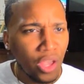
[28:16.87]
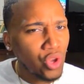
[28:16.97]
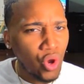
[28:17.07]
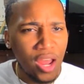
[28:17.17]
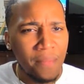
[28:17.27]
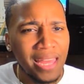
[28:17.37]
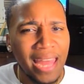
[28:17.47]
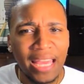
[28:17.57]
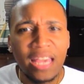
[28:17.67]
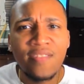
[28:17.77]
You know what I mean?
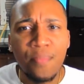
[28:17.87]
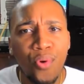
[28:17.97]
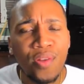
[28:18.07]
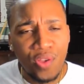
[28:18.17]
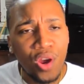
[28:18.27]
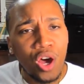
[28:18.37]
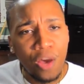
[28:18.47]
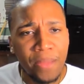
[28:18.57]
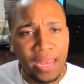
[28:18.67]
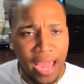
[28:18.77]
Like he supports her
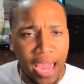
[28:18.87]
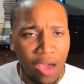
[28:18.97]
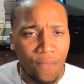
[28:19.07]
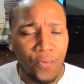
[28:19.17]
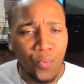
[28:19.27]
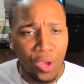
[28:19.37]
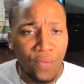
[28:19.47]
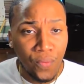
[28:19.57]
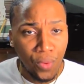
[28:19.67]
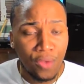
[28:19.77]
up and down for real,
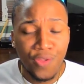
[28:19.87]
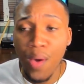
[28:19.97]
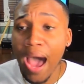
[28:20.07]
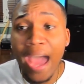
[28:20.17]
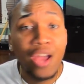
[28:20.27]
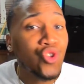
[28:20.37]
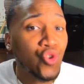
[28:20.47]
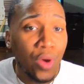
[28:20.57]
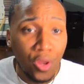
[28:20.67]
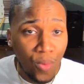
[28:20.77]
for real. So I
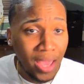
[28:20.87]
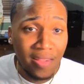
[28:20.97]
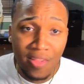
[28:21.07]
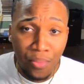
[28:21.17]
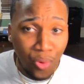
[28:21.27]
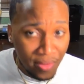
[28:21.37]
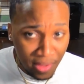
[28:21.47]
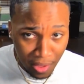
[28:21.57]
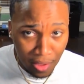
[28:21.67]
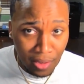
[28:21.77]
enjoy the way he
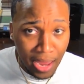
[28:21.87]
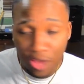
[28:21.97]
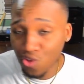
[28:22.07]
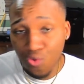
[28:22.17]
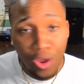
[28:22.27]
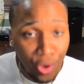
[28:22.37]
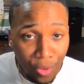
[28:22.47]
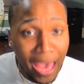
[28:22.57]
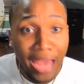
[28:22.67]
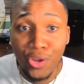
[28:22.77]
supports her, like straight
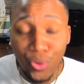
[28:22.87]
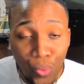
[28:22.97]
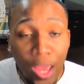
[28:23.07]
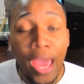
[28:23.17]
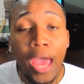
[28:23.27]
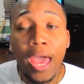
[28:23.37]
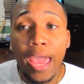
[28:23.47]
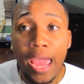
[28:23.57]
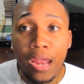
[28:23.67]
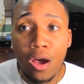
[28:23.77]
up. I do.
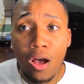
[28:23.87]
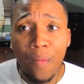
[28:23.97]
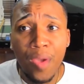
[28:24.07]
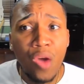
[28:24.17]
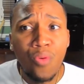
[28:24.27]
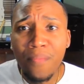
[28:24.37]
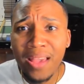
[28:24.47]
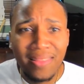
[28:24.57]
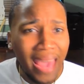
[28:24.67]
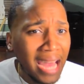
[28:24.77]
And um, it would
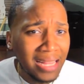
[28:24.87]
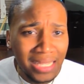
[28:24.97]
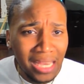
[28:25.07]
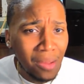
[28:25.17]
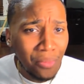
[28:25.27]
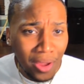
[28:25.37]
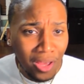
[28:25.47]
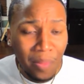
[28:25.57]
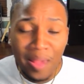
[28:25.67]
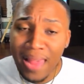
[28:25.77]
be sad to see them
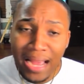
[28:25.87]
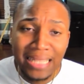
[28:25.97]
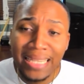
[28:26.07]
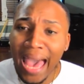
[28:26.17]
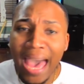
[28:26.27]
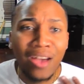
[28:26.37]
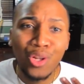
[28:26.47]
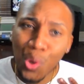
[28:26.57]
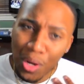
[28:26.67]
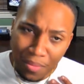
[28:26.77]
break up because, like I said, I
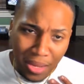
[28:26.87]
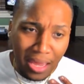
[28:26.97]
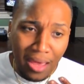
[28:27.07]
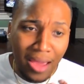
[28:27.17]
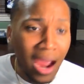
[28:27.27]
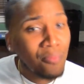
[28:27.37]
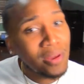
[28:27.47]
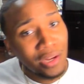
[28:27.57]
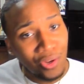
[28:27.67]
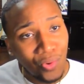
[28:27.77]
adore them together. I
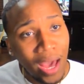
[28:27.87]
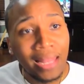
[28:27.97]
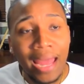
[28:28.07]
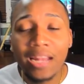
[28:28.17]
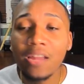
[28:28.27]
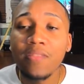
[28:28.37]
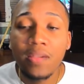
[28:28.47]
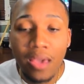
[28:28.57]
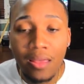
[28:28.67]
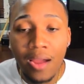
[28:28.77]
really do. I like them
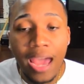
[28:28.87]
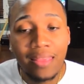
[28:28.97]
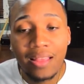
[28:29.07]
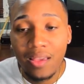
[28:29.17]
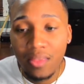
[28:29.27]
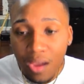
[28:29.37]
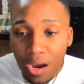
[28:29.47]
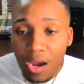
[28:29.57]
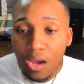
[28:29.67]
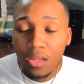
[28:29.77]
together. I think that
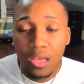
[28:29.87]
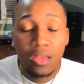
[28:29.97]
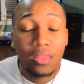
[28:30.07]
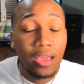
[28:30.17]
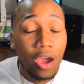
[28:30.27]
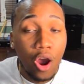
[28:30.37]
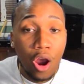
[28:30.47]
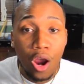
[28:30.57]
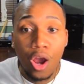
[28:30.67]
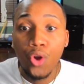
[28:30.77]
they're that they
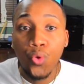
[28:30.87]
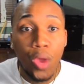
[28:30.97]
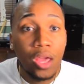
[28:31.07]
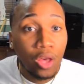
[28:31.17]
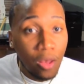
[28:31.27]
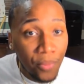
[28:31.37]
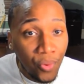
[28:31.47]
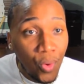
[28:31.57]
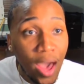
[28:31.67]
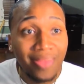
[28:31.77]
are a great
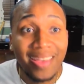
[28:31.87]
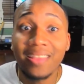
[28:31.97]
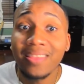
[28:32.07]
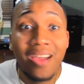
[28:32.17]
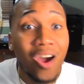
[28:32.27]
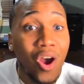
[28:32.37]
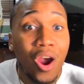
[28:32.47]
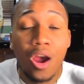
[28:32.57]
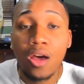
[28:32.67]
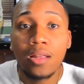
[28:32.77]
couple. I think that they
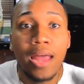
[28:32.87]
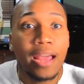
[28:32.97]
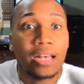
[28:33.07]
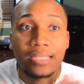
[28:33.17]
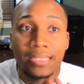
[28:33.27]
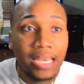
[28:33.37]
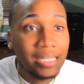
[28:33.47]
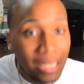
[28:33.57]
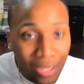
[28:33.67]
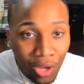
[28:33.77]
are a like a
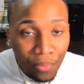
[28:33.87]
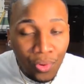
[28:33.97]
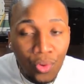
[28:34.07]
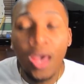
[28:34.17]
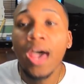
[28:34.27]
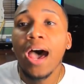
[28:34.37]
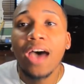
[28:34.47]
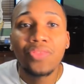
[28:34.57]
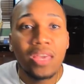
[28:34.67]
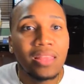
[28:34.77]
sexy couple.
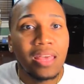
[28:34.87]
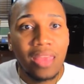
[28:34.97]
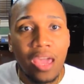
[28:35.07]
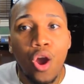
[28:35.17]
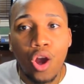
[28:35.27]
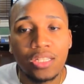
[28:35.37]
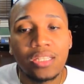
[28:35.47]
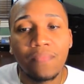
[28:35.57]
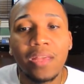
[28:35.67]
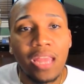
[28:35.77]
I think that they are
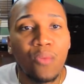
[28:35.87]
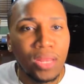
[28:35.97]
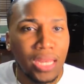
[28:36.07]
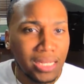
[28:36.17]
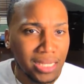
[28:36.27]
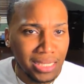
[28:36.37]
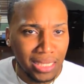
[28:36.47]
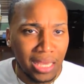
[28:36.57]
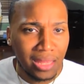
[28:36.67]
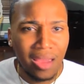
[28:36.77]
something that we need to
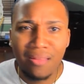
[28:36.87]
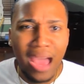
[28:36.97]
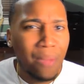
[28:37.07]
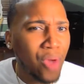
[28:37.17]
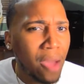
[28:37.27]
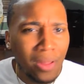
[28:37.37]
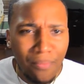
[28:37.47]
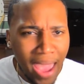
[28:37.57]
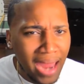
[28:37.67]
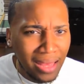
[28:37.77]
see. They're not
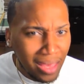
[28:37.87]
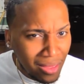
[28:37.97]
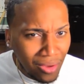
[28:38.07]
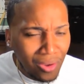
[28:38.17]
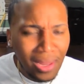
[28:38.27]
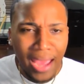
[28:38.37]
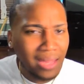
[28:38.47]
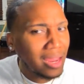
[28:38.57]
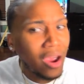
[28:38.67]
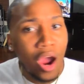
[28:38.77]
problematic either.
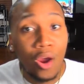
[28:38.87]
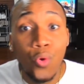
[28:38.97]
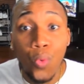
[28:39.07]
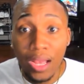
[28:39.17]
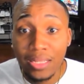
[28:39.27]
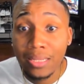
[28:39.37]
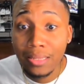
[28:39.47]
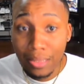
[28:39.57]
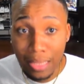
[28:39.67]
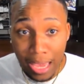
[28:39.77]
Like they are great to
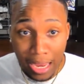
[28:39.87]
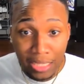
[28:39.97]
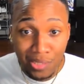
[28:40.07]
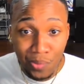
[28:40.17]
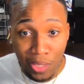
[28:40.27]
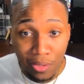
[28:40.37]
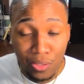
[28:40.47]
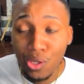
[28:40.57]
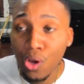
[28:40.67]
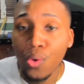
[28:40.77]
look at as well.
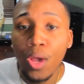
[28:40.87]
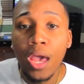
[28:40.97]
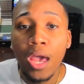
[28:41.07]
So,